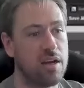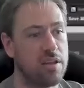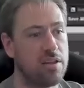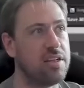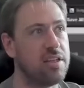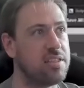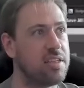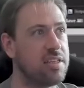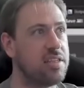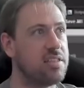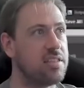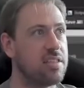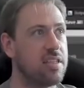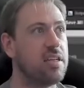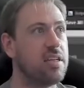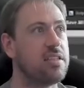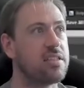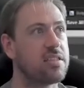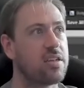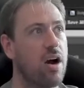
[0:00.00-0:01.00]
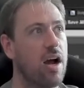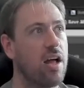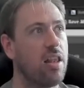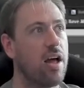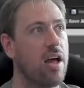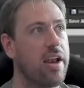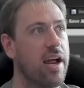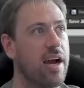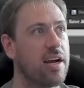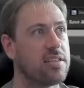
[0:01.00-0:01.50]
This is the
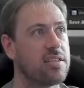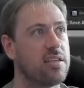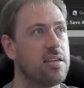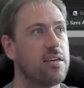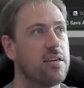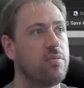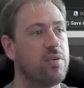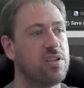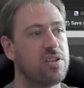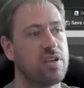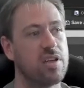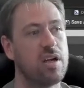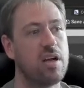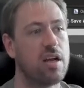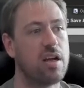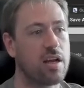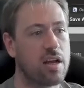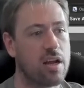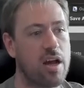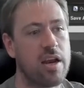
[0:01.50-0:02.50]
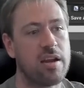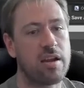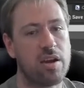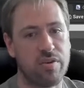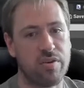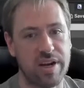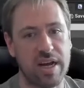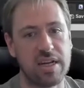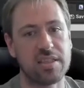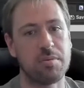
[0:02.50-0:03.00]
skylight actor, which kind of
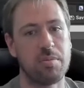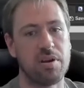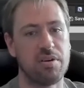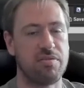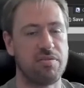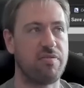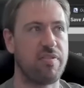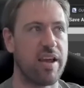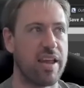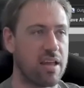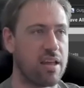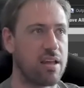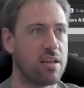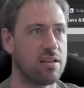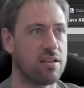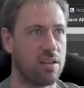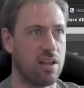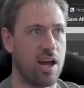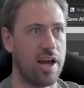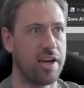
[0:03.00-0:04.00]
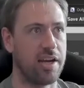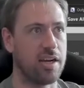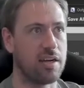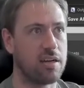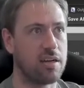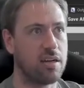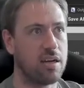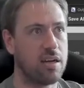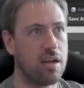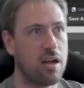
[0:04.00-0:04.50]
creates a bit of fake lighting.